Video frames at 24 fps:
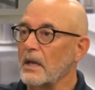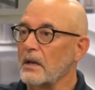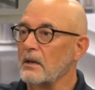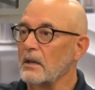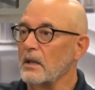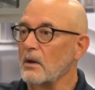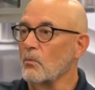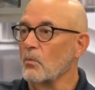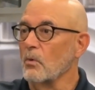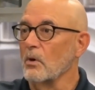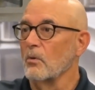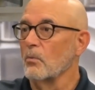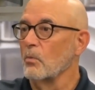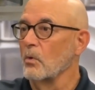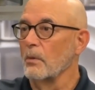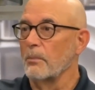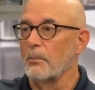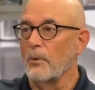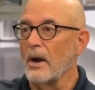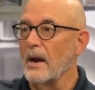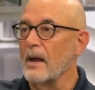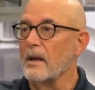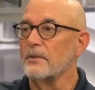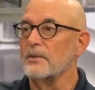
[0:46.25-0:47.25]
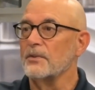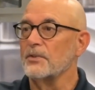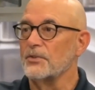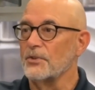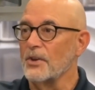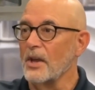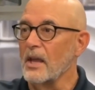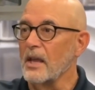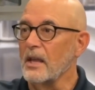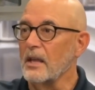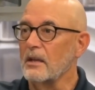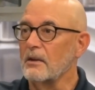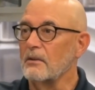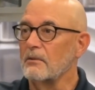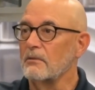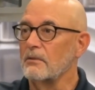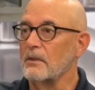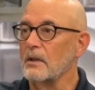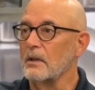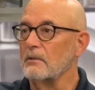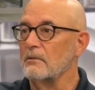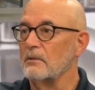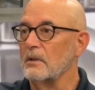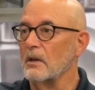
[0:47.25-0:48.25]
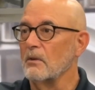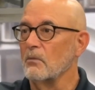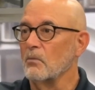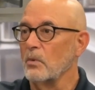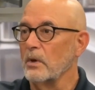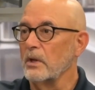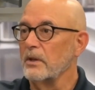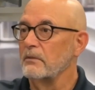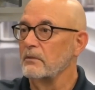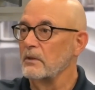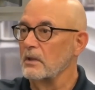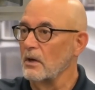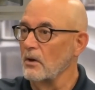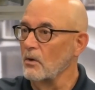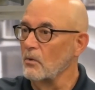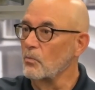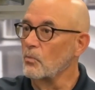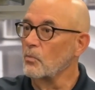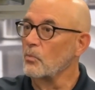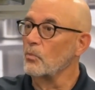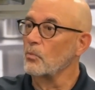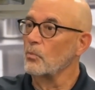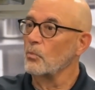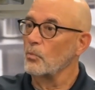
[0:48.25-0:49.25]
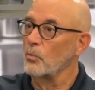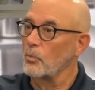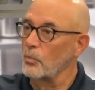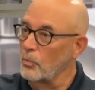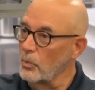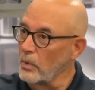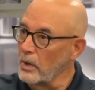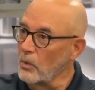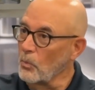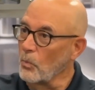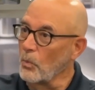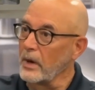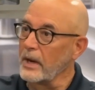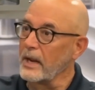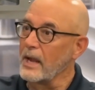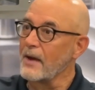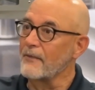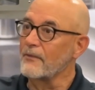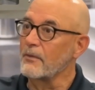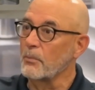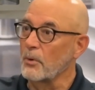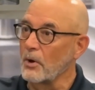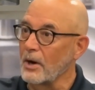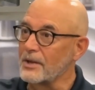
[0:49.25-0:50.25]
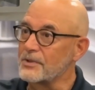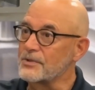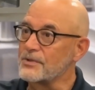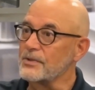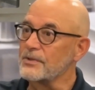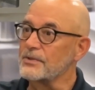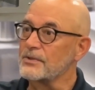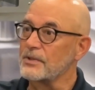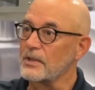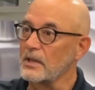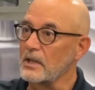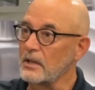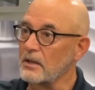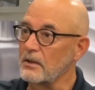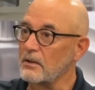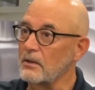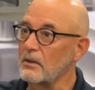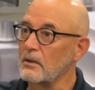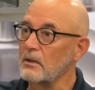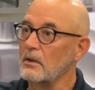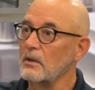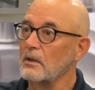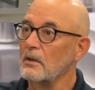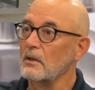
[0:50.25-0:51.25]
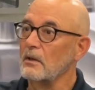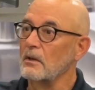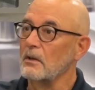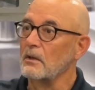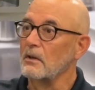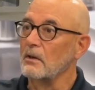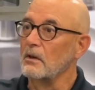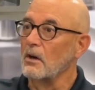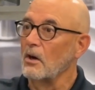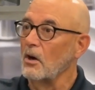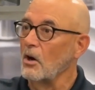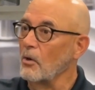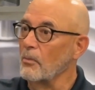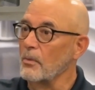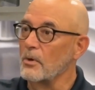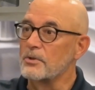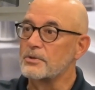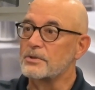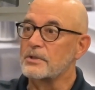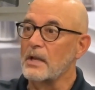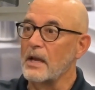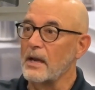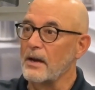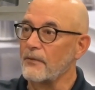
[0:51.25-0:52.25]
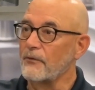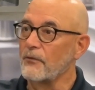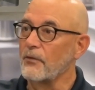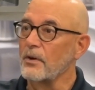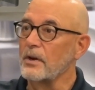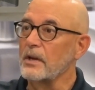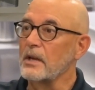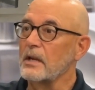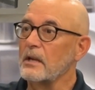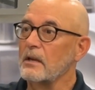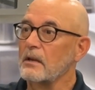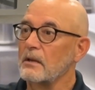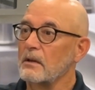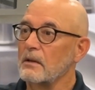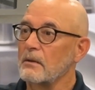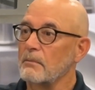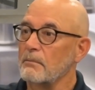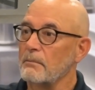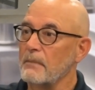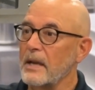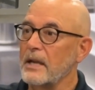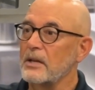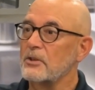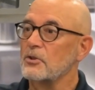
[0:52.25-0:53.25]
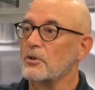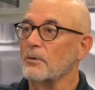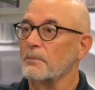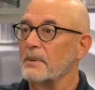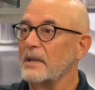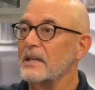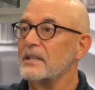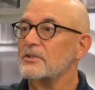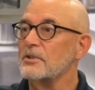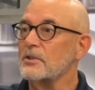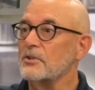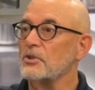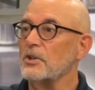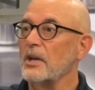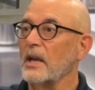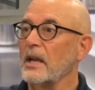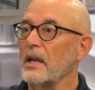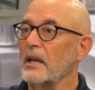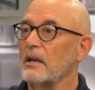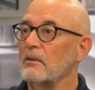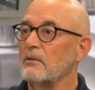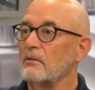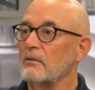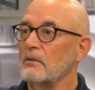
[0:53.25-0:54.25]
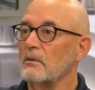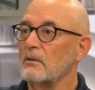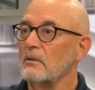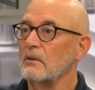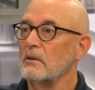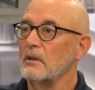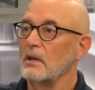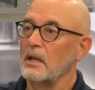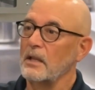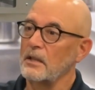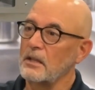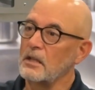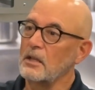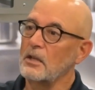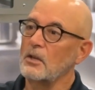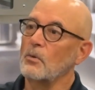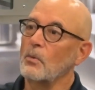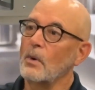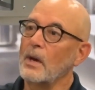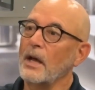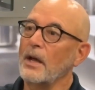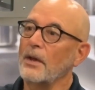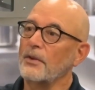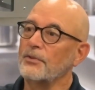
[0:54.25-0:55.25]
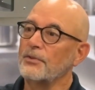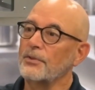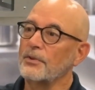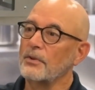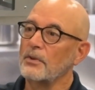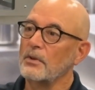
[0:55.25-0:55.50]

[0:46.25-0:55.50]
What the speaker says: And we're proud to say that we have a presence in almost every major pizza chain in the US.